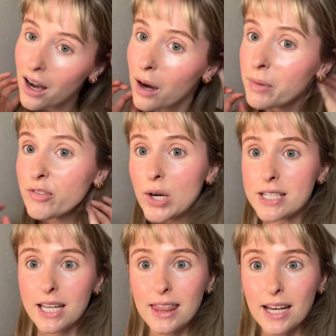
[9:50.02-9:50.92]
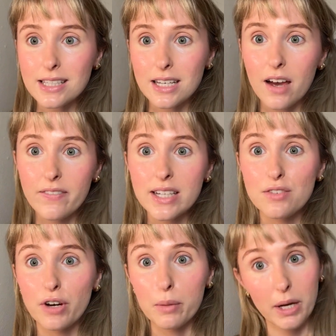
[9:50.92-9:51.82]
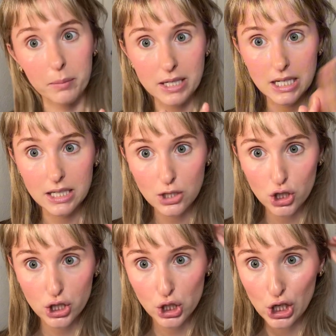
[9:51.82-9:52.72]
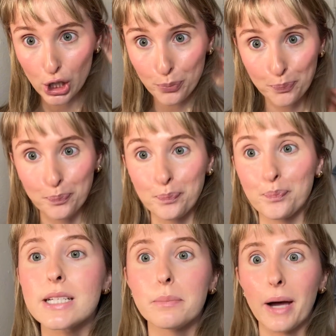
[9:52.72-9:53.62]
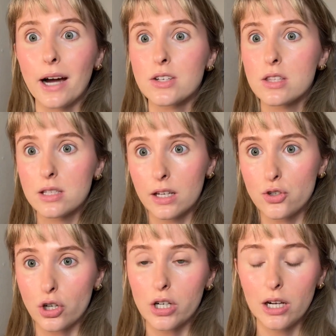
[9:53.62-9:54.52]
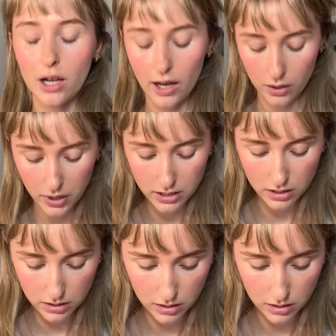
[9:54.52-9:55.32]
If you guys get that stuff, it's very pigmented, just so you know. Back to the skin journey. Anyways,